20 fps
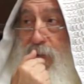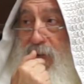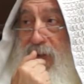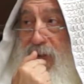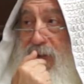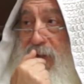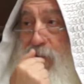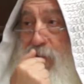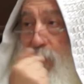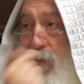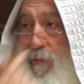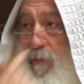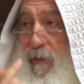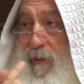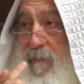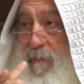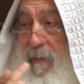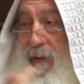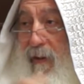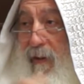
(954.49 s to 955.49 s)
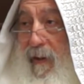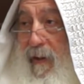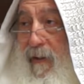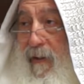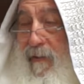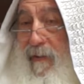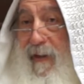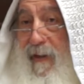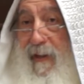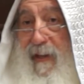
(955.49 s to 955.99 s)
that I told him,
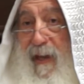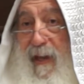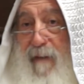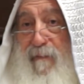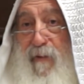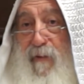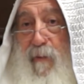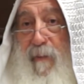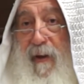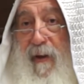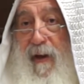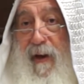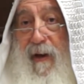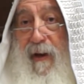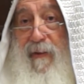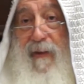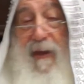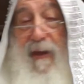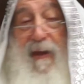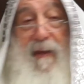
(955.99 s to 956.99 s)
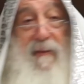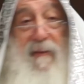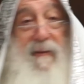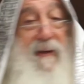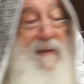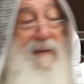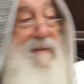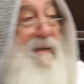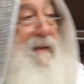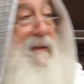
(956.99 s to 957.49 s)
they came from my heart.
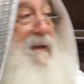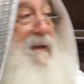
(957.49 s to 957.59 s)
There is a